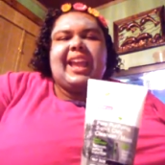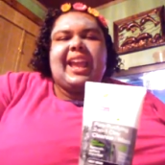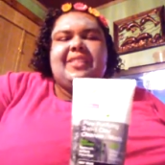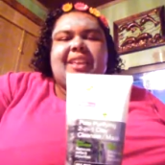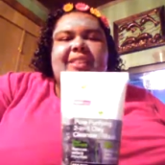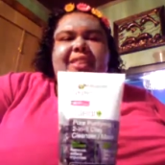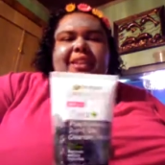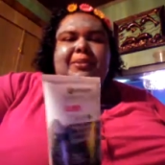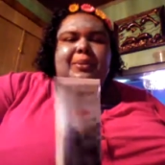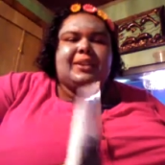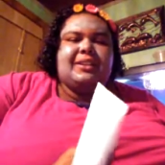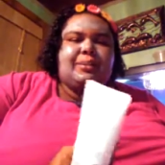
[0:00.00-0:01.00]
And then
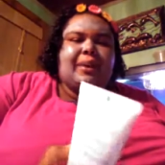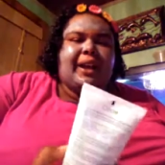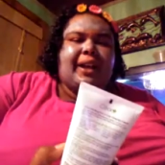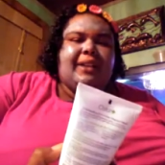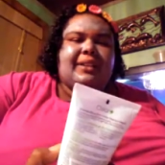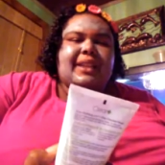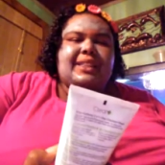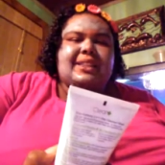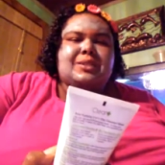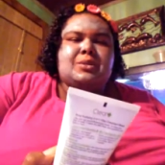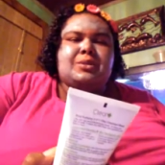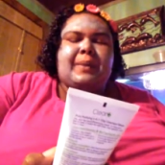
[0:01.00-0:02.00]
this one as well. And
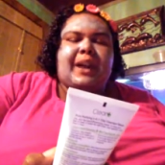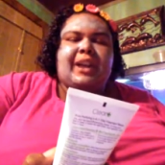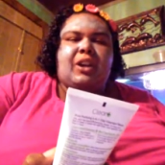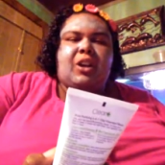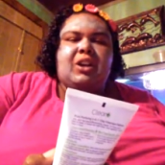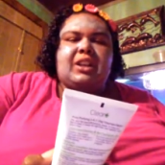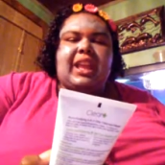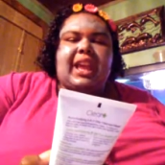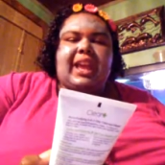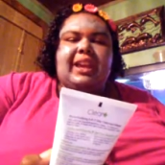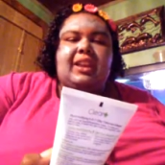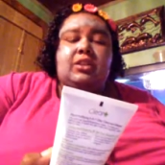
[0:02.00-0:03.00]
this one's by
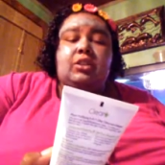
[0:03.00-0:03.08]
Garnier.